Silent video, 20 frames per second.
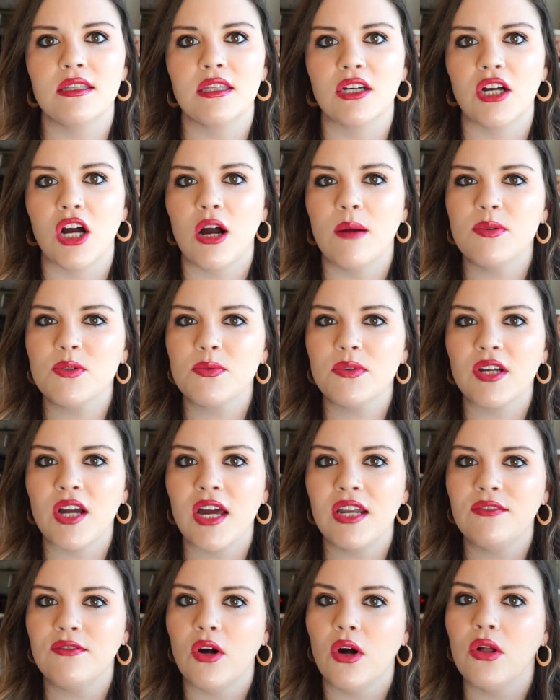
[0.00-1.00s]
the comps were
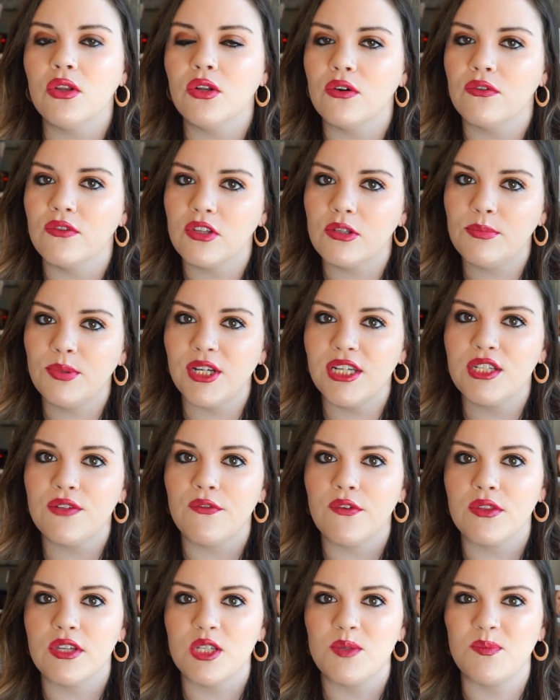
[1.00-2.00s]
kind of all over the place
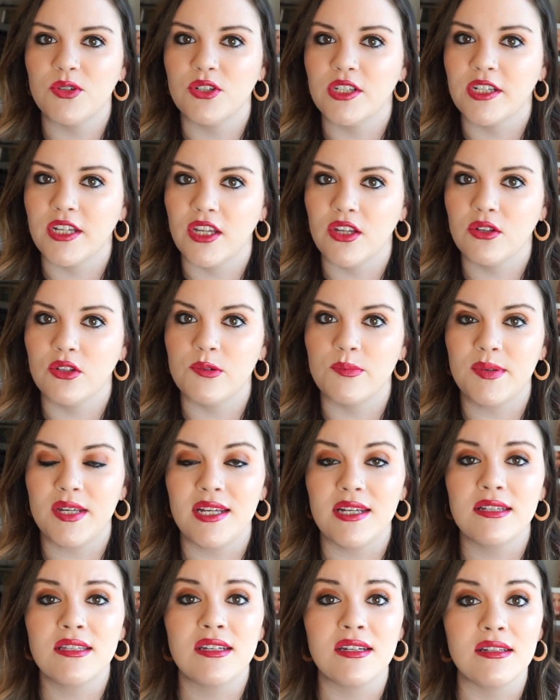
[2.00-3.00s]
for this particular
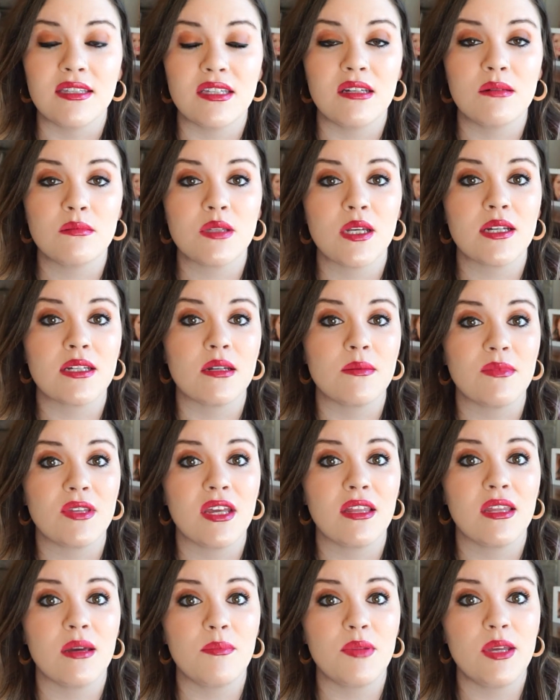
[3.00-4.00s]
piece, and it seems like
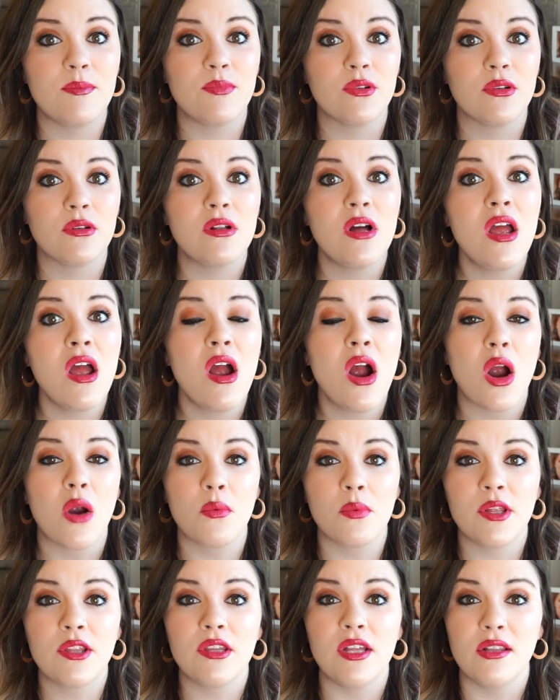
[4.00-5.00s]
something that people are
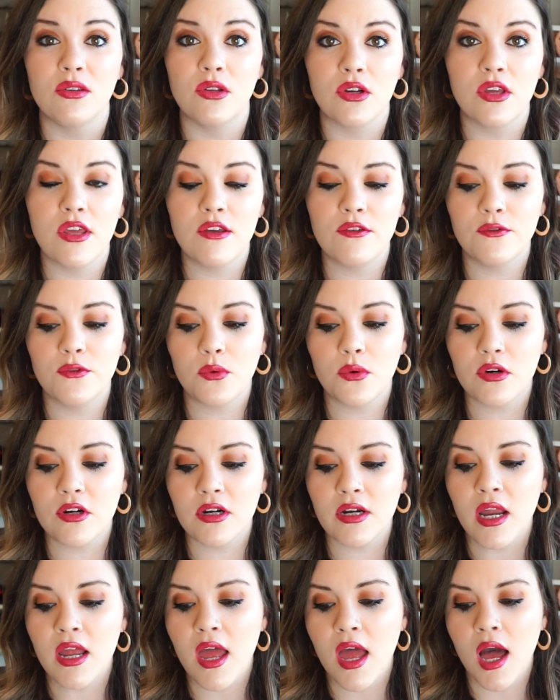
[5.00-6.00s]
really looking
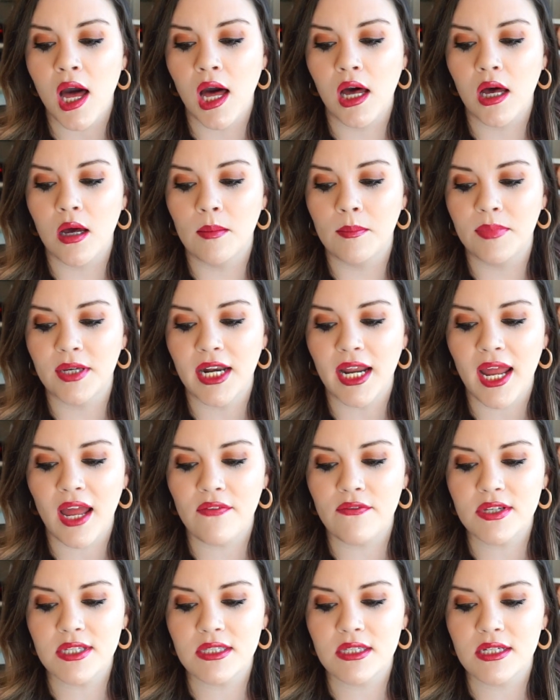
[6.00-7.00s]
for. But I
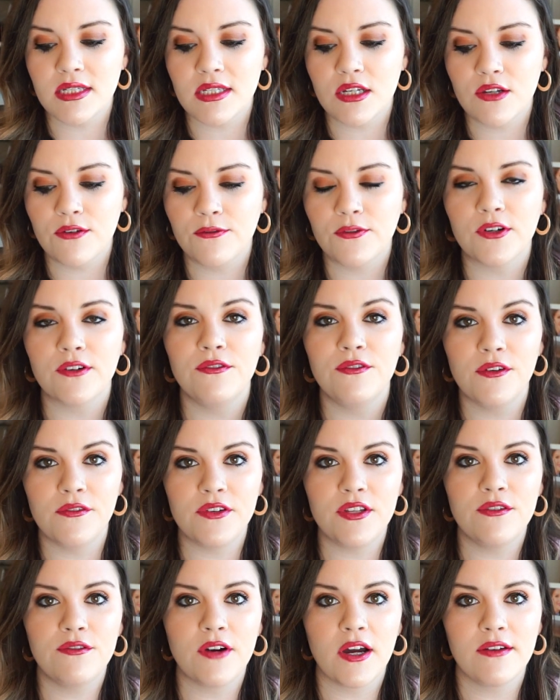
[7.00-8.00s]
had this listed for
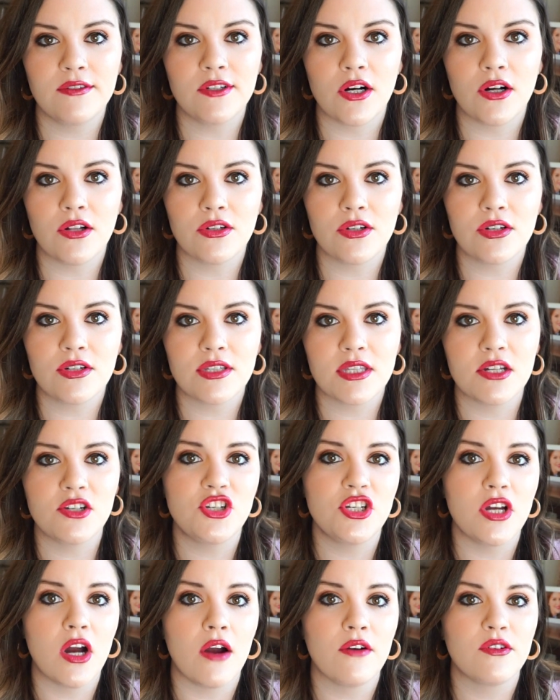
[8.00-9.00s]
$55, and
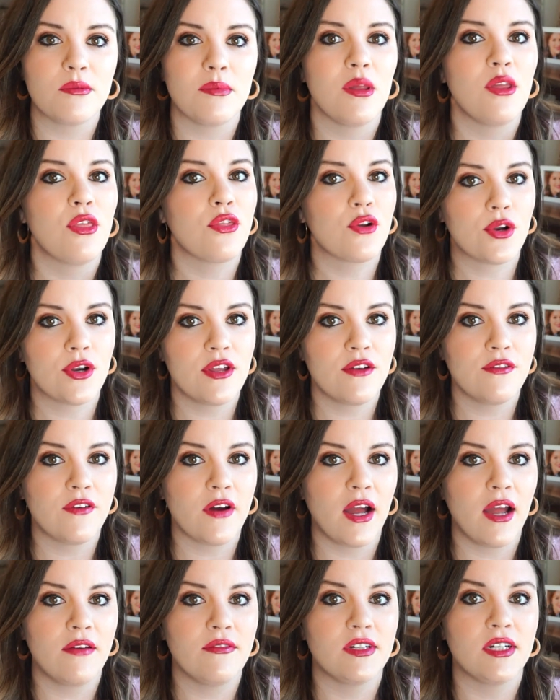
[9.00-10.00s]
she offered me
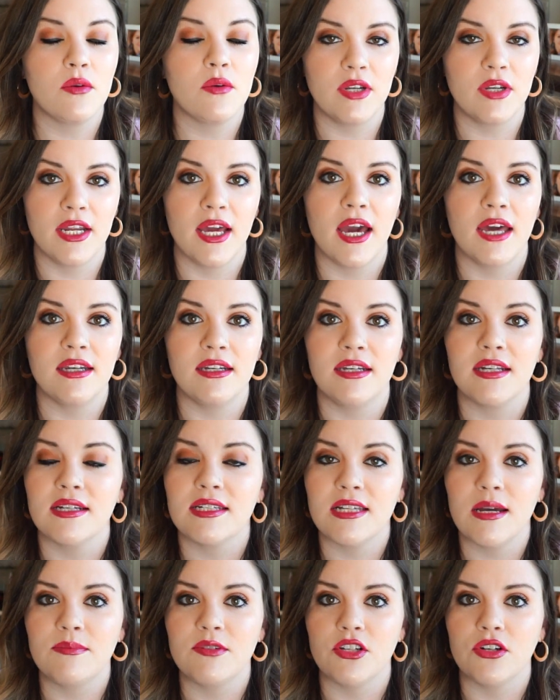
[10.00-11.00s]
$35, and I went ahead and
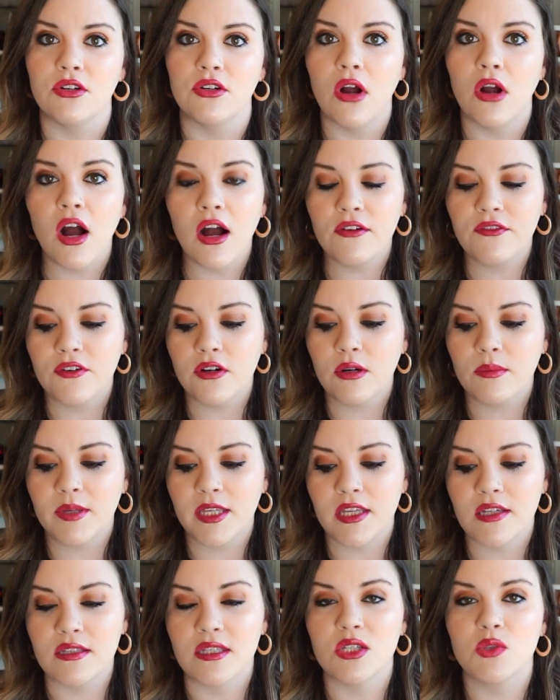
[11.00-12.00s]
accepted her offer
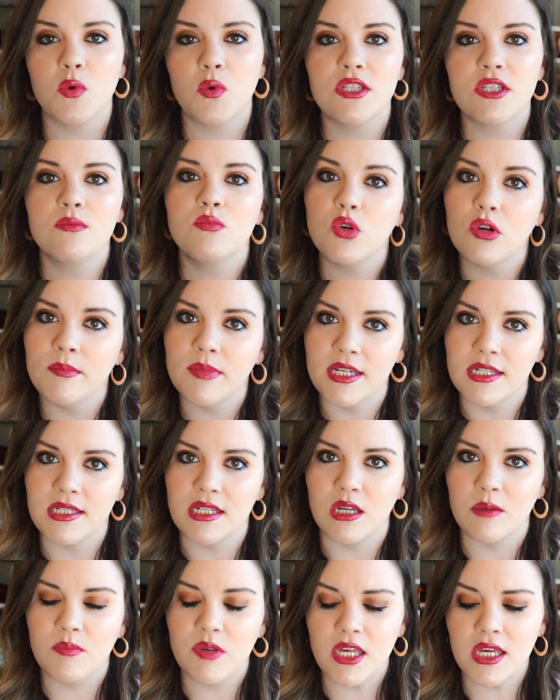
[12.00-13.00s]
because this was a more
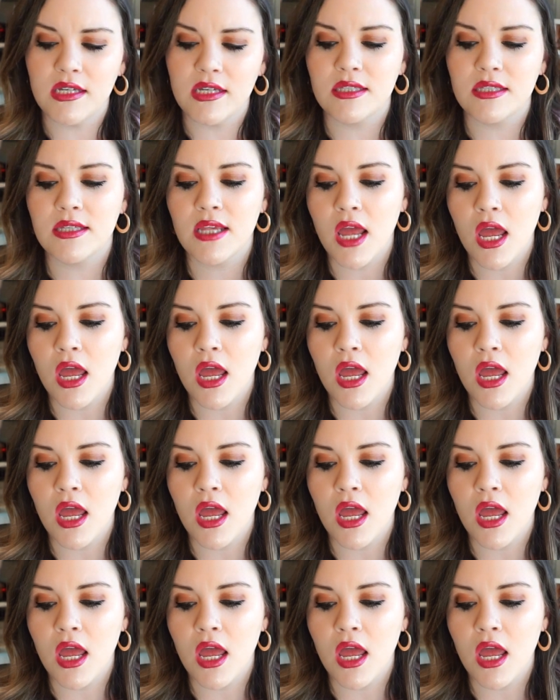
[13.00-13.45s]
basic piece.